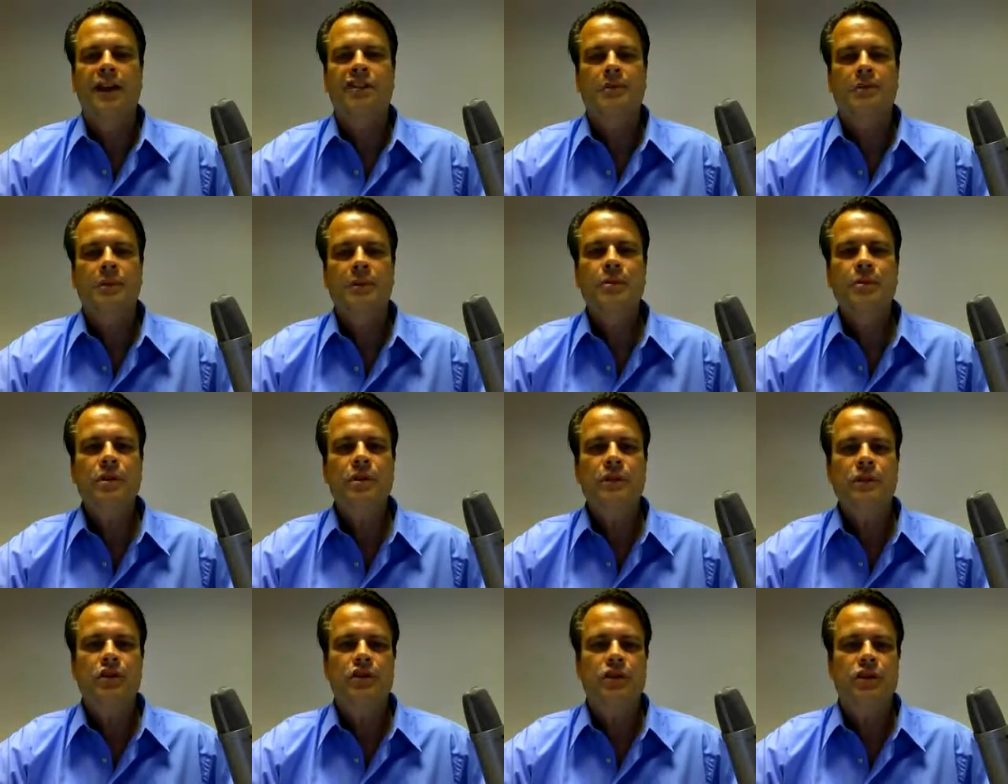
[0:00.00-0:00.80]
As a
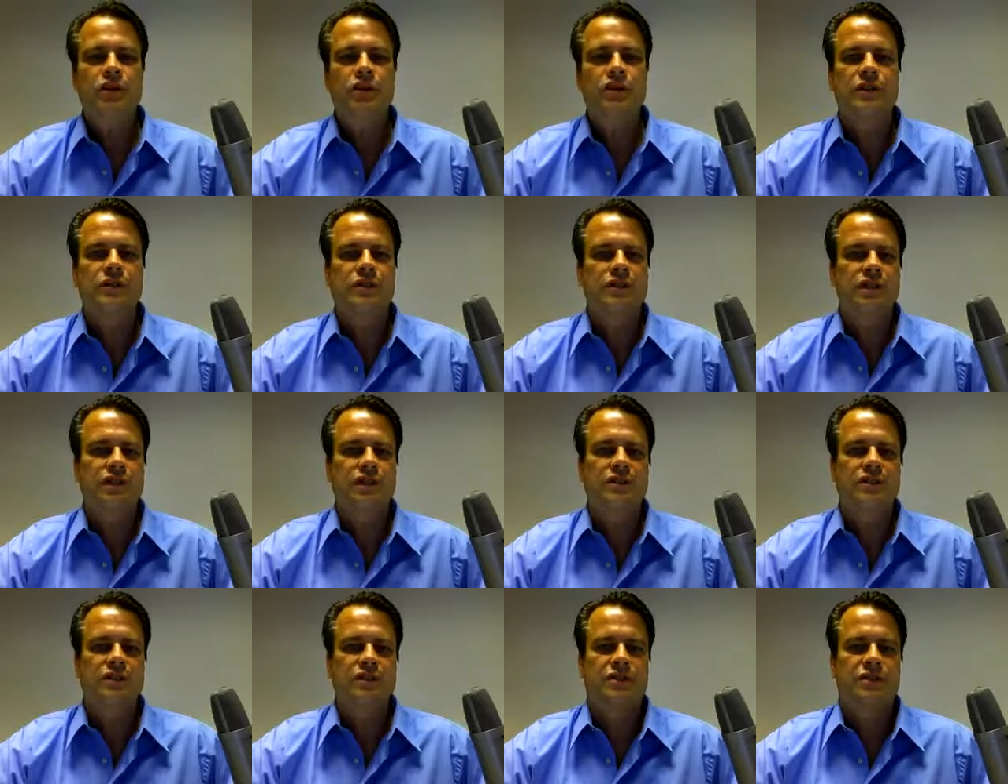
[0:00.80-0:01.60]
member of the Church of
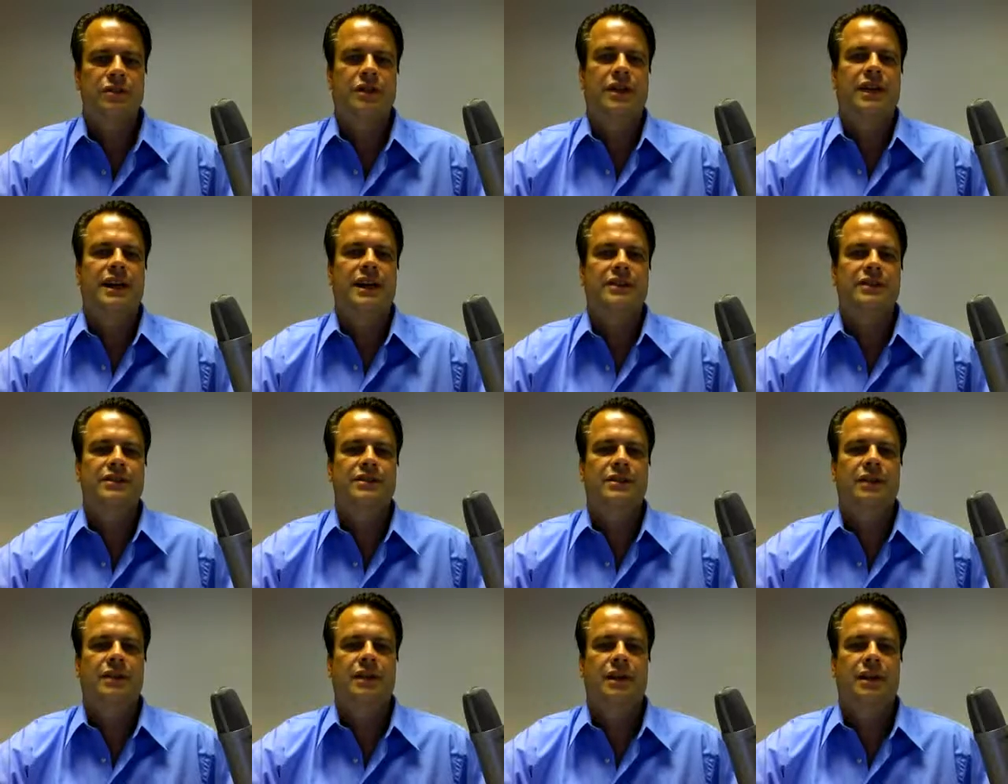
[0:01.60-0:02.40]
Jesus
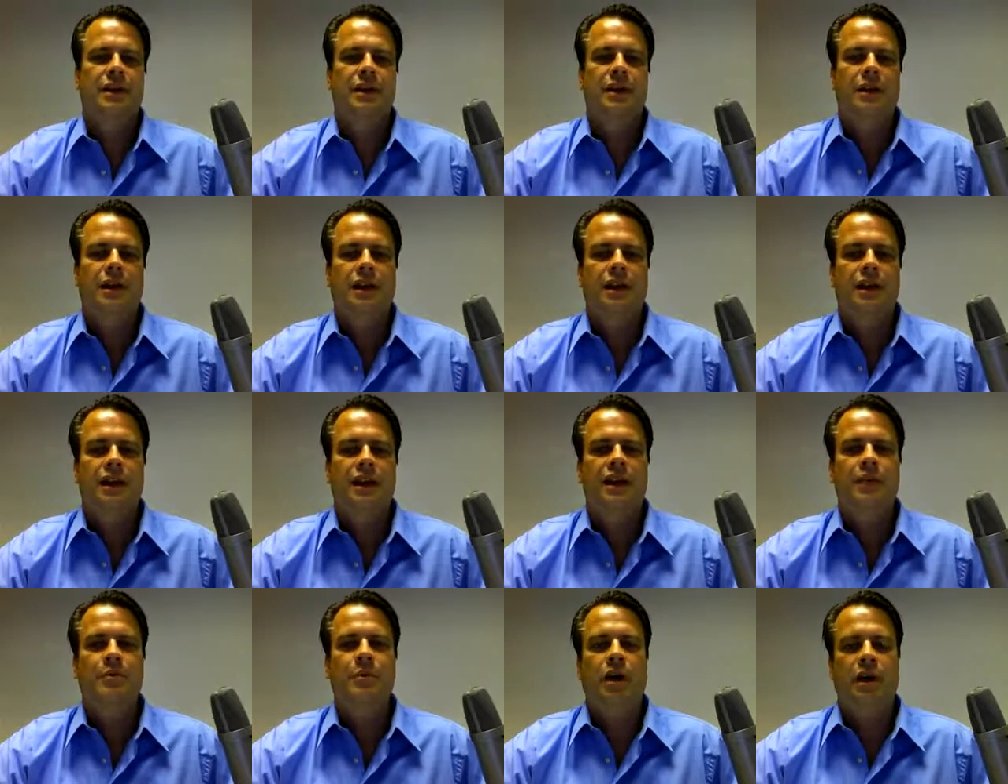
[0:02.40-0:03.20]
Christ,
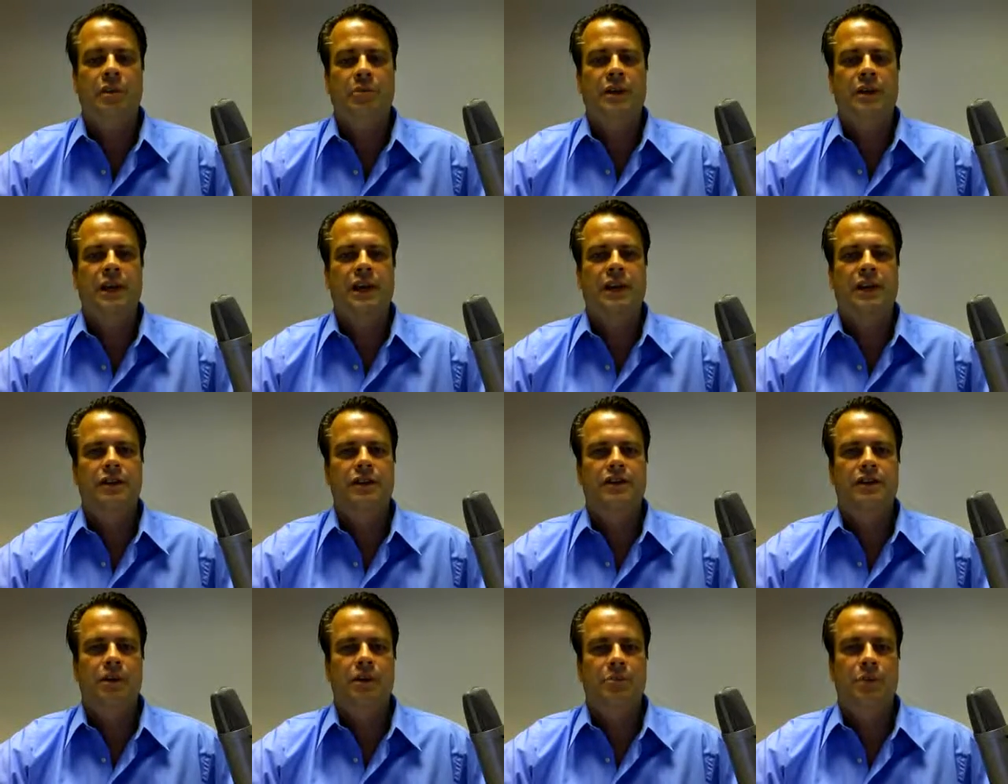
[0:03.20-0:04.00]
I am
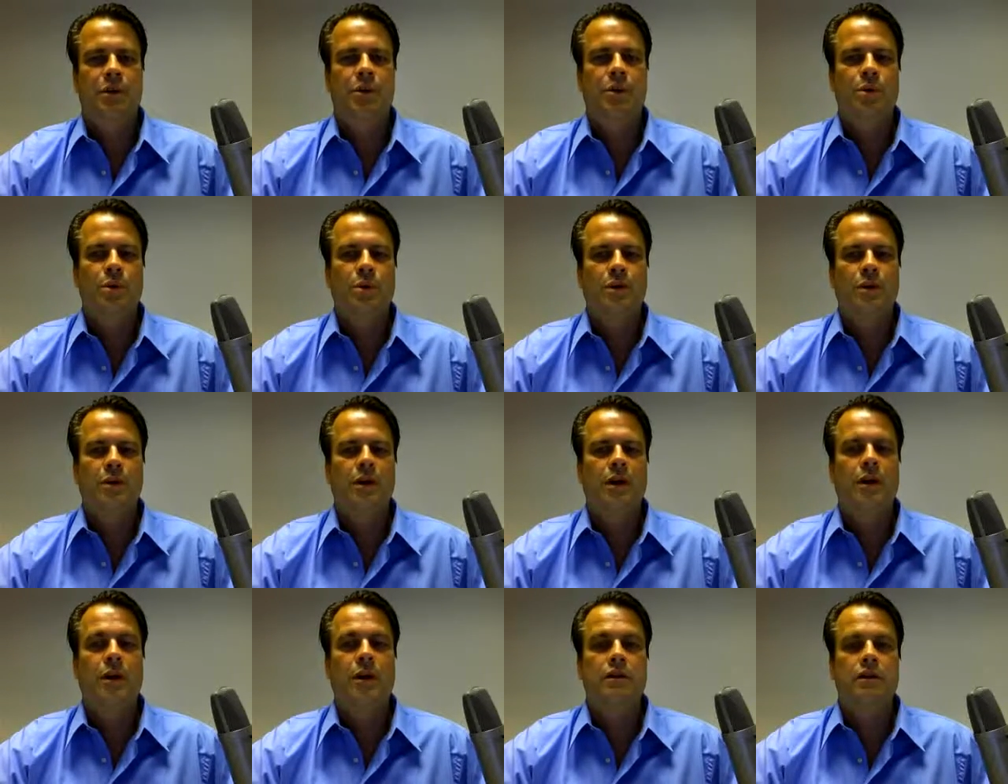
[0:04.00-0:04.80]
obligated to
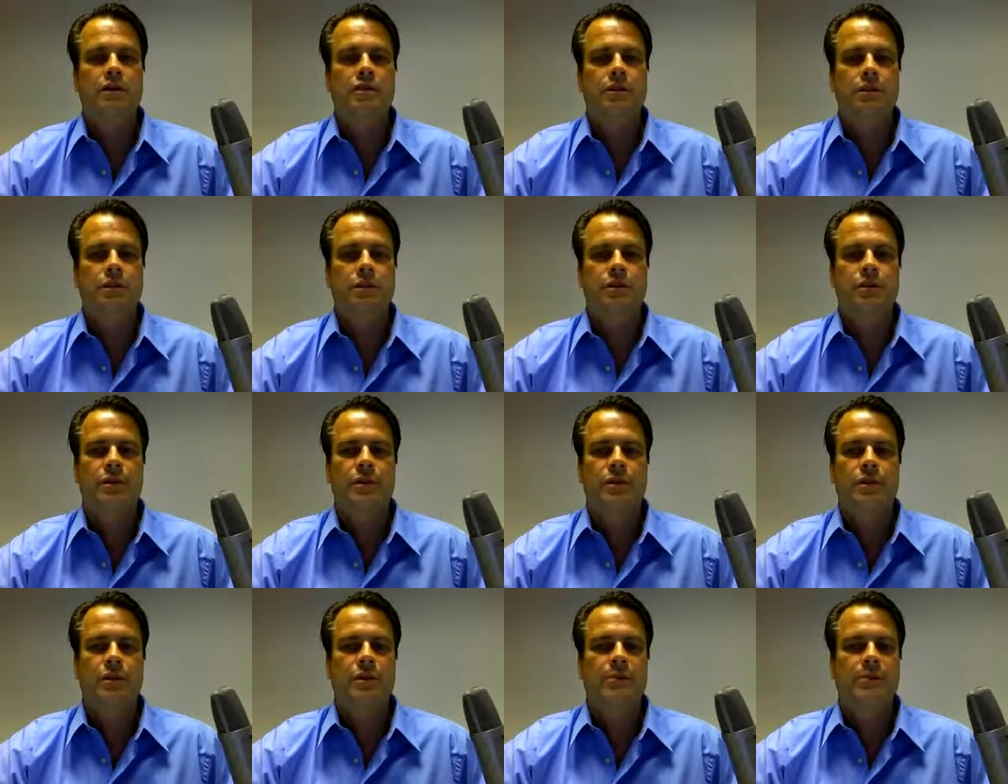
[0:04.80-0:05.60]
uphold all
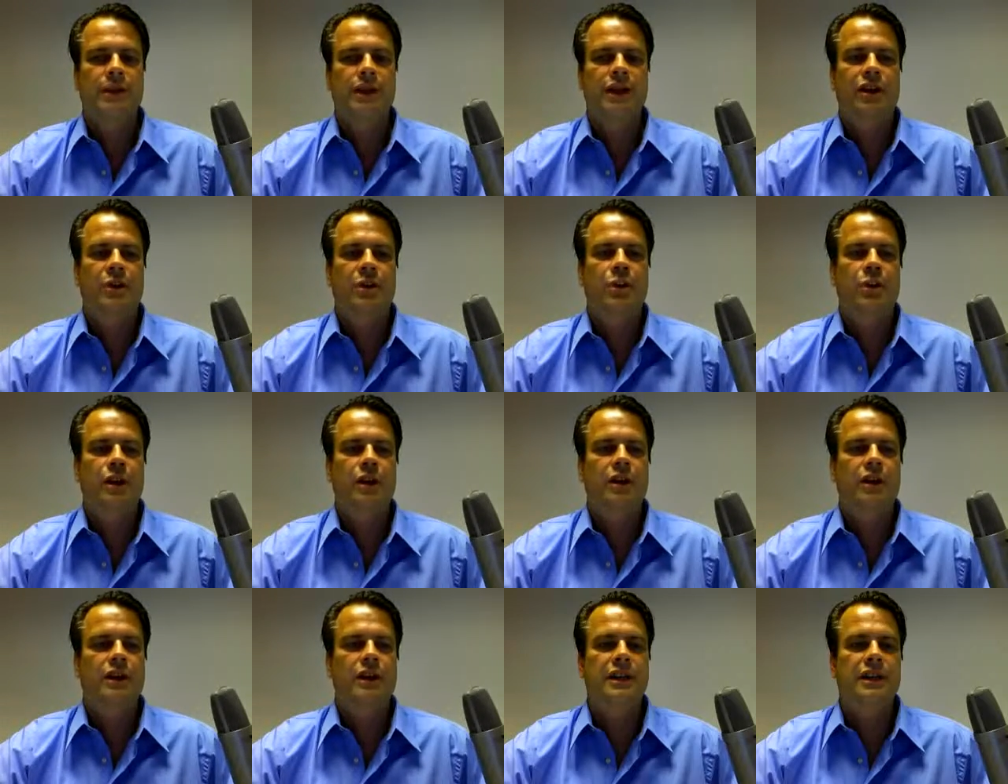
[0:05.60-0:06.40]
truth, no matter
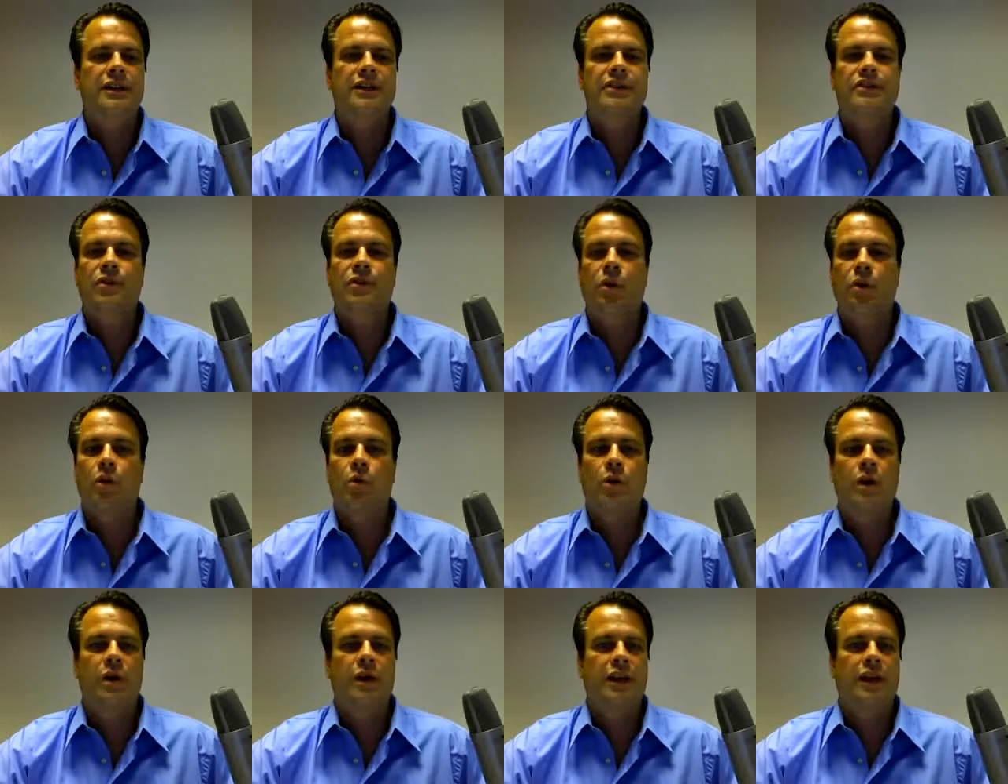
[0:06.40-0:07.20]
where it is
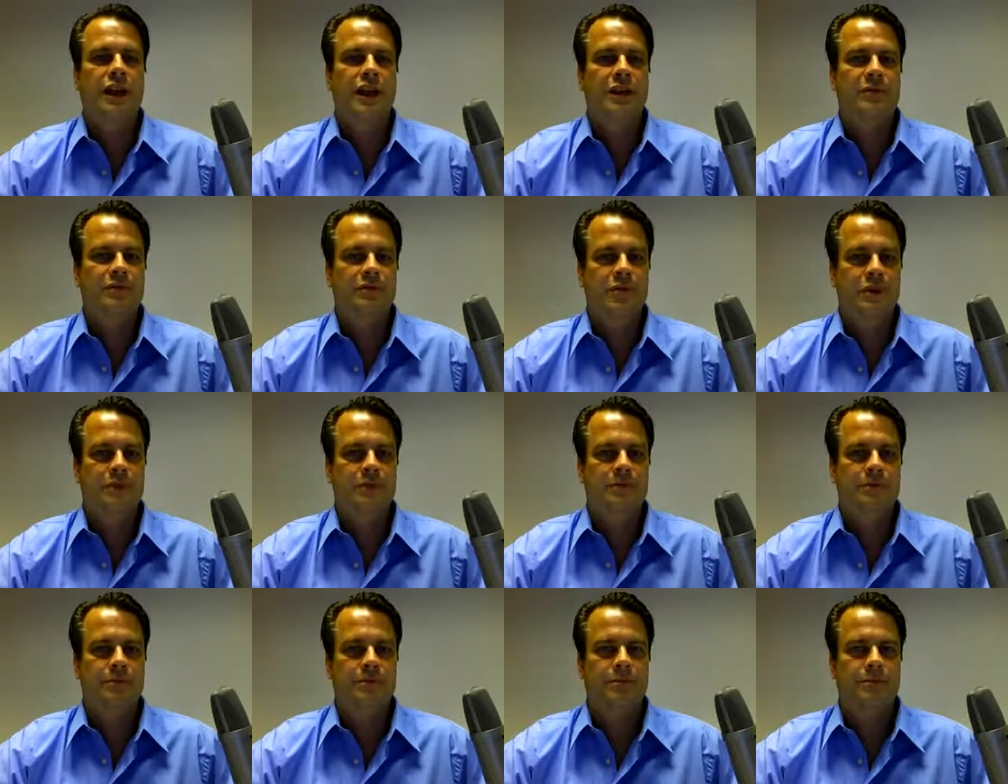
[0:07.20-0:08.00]
or where it came
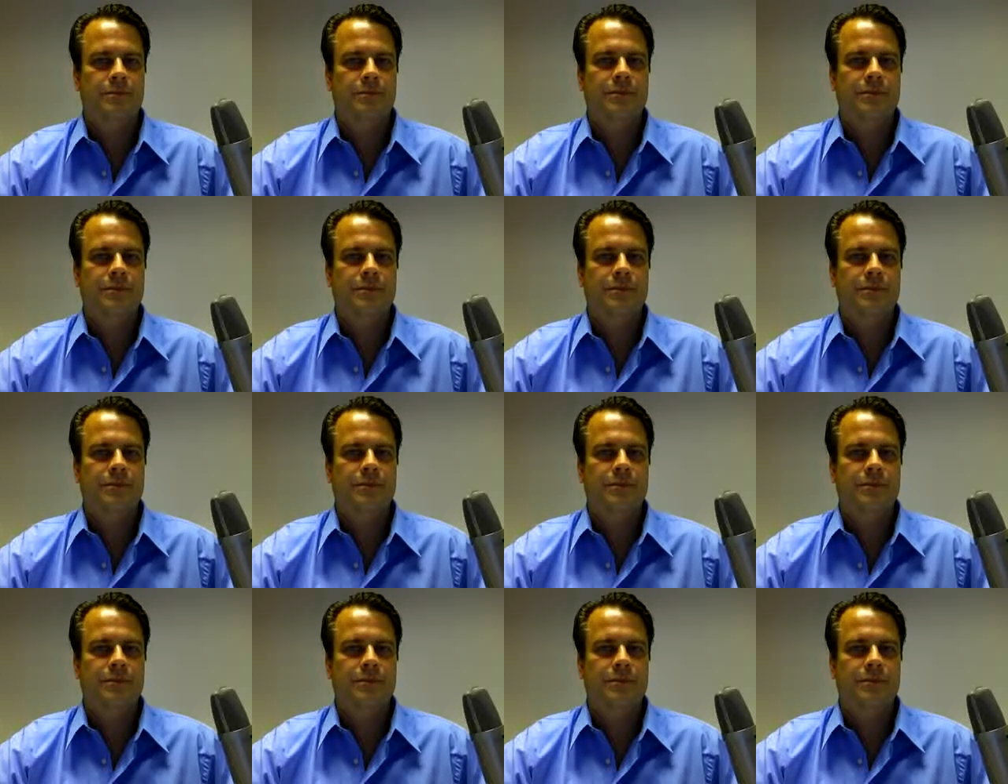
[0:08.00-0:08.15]
from.